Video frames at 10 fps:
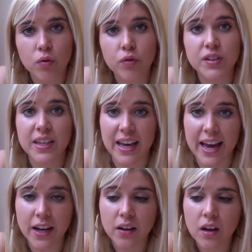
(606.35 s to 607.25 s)
for
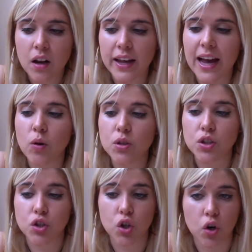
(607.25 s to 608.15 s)
singing, like
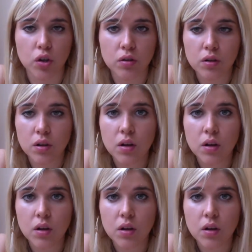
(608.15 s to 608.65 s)
Elton John